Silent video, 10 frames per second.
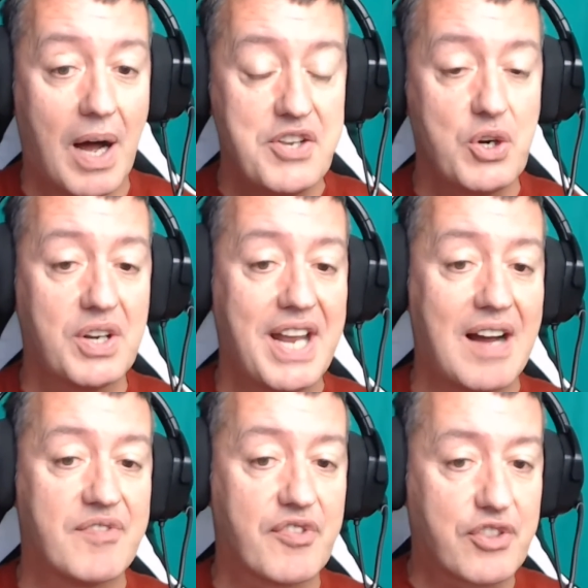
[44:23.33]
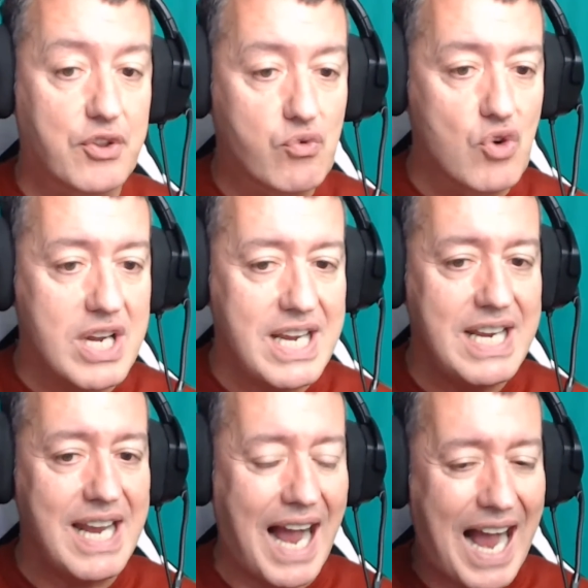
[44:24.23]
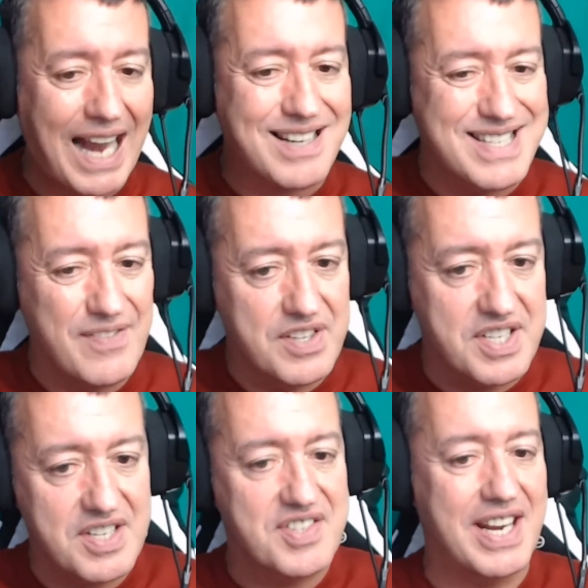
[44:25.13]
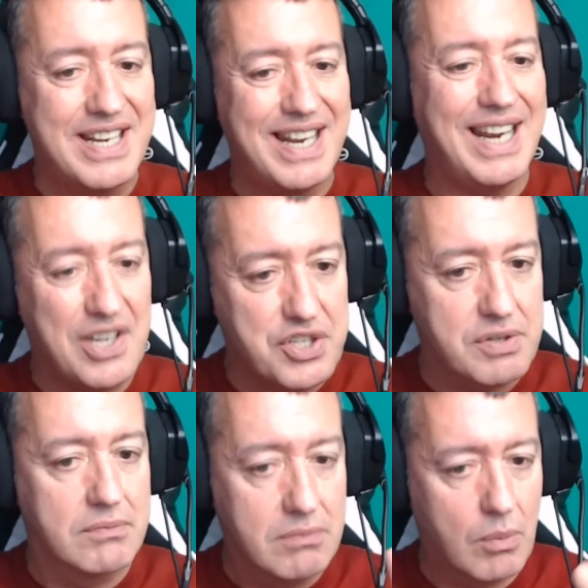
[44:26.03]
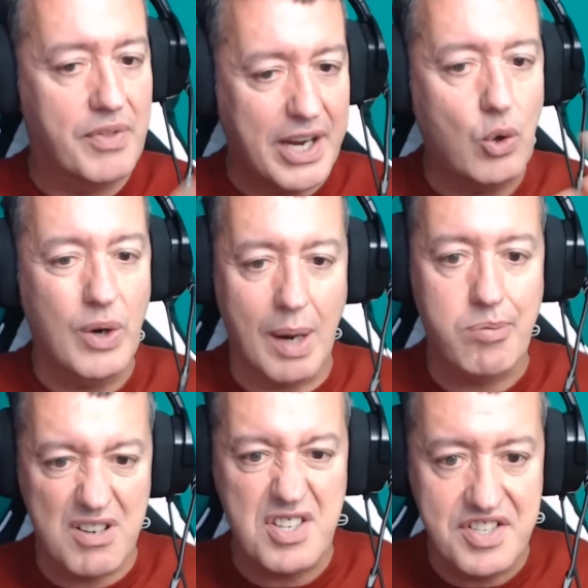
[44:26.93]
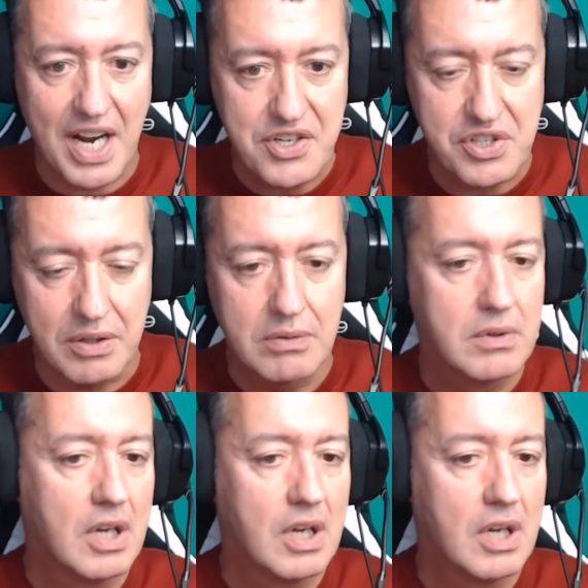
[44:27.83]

and you can have 3 activities in each. They call it a presentation.